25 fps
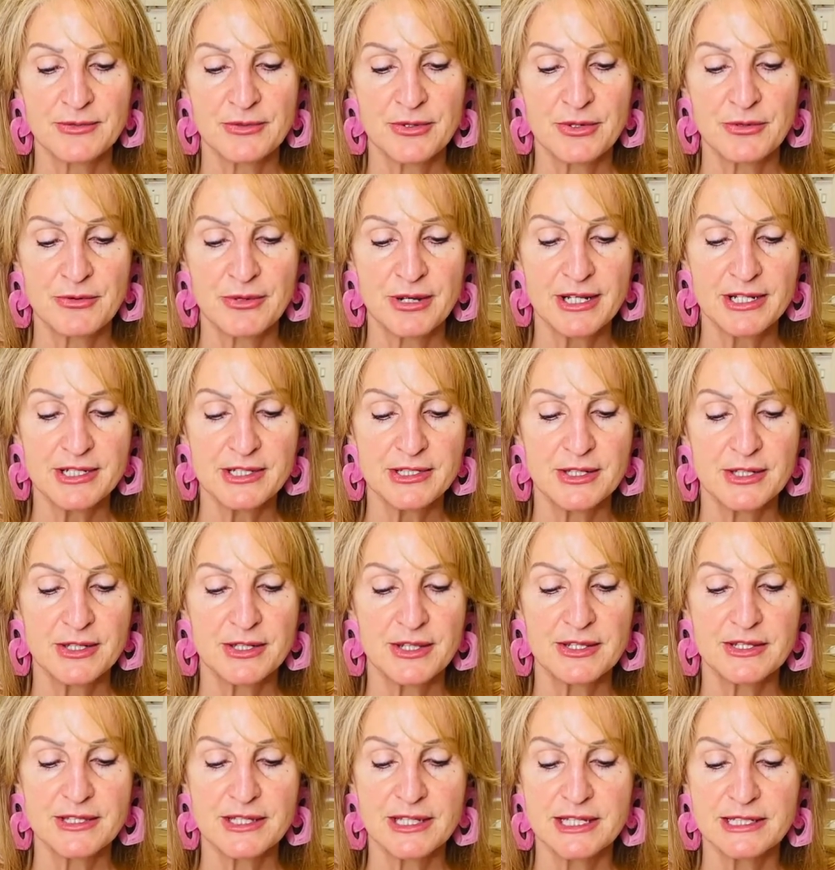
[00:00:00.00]
All right, so
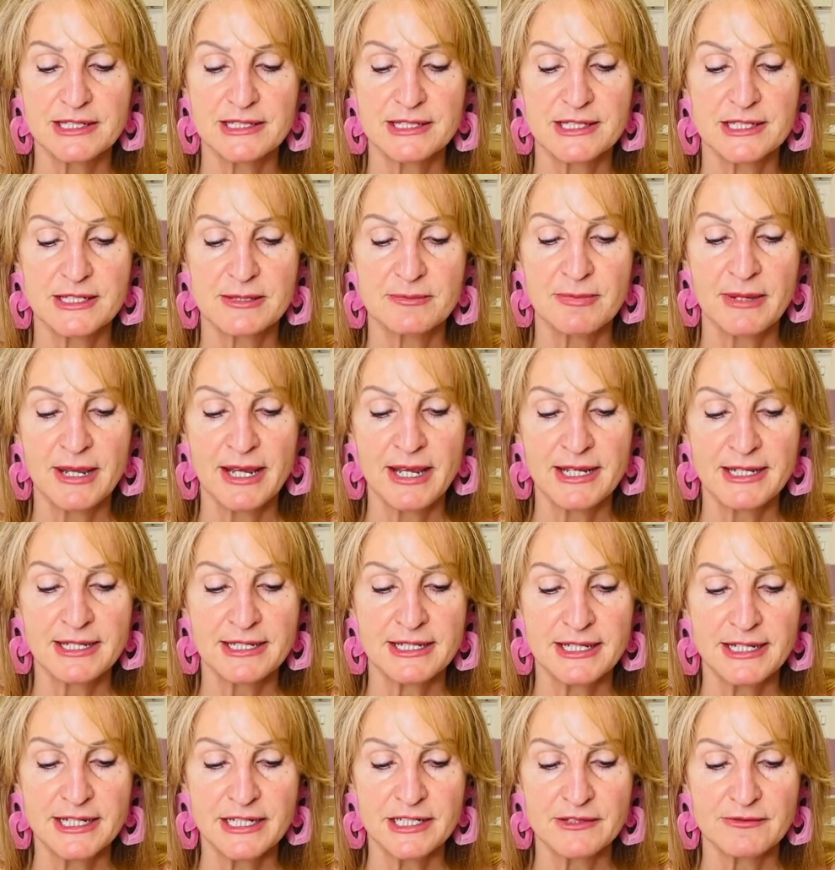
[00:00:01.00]
this is a
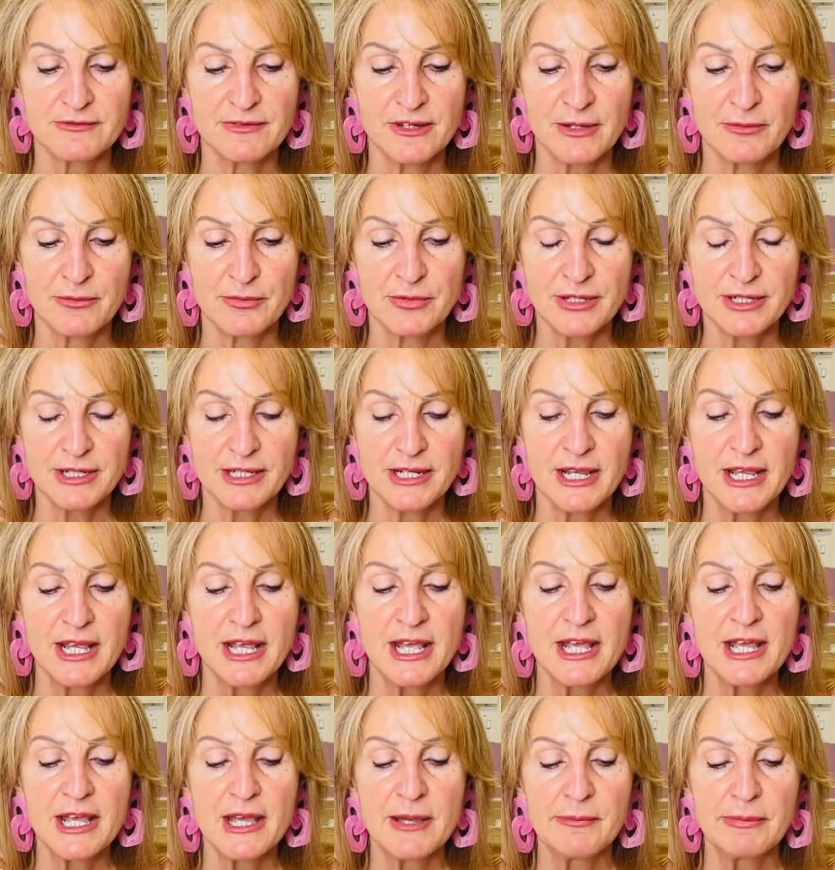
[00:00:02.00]
spandex fabric,
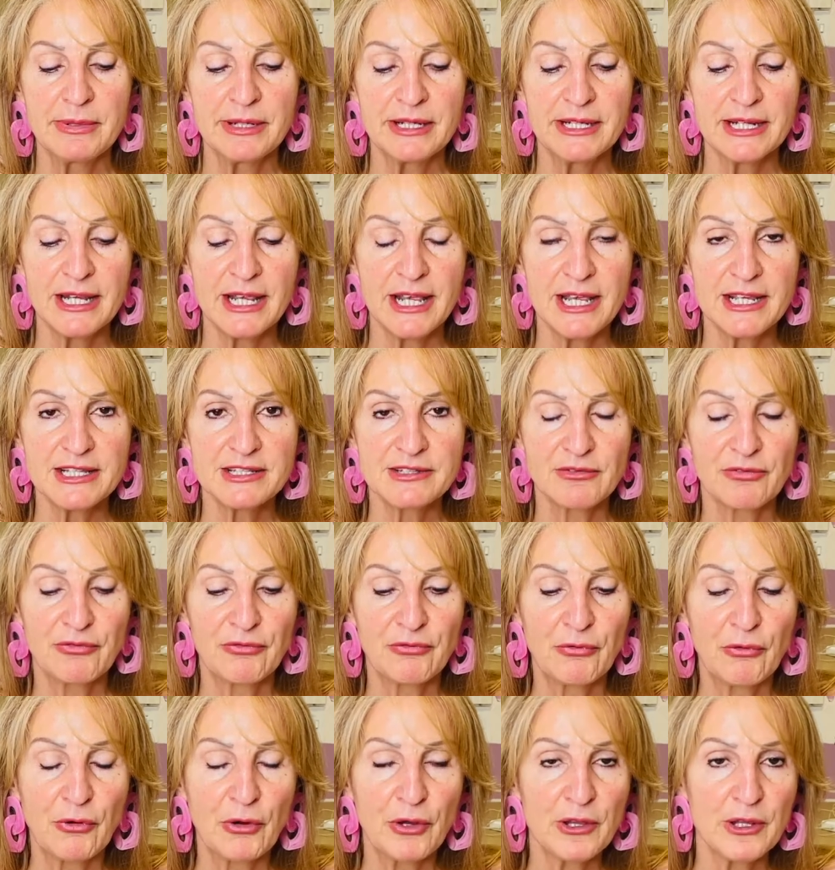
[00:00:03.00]
but it has a
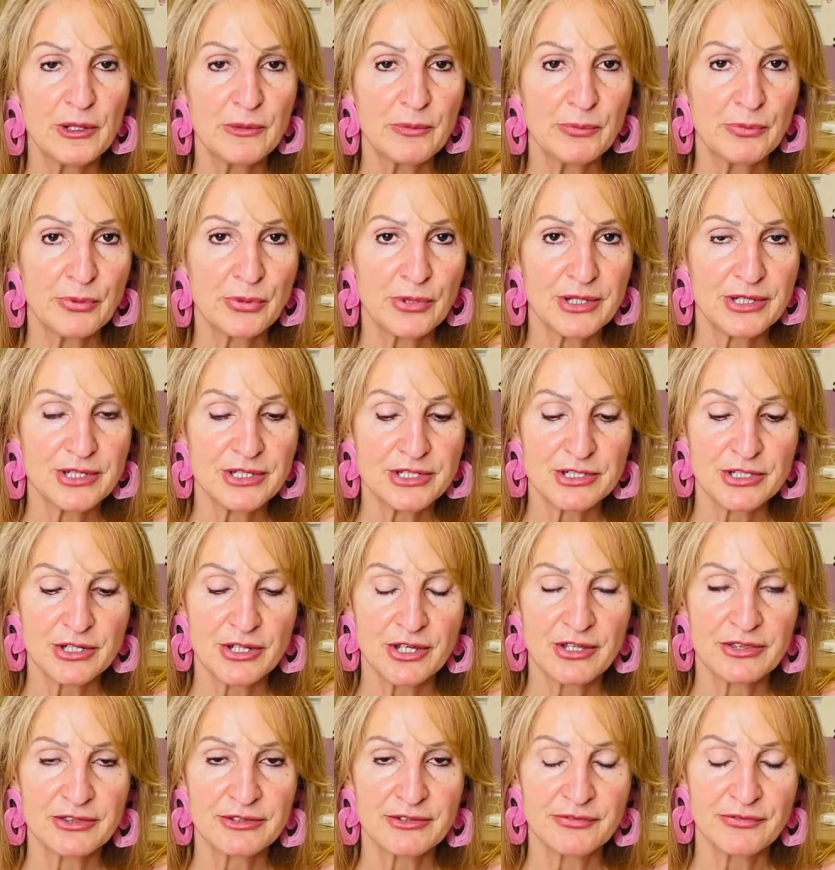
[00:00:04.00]
foil print
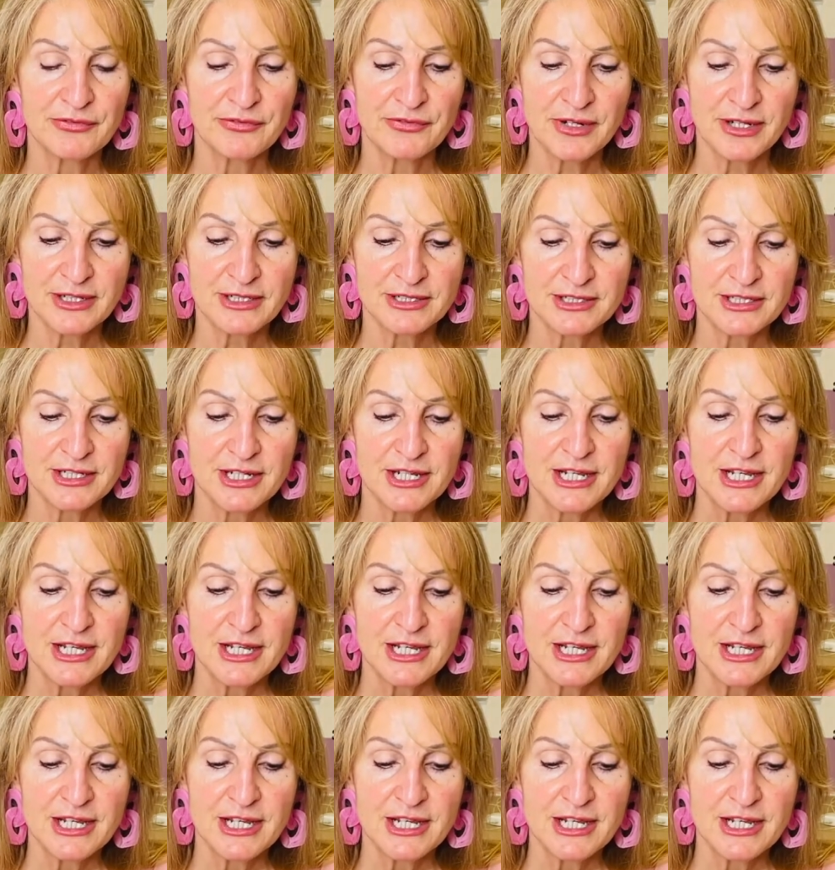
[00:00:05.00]
on the front.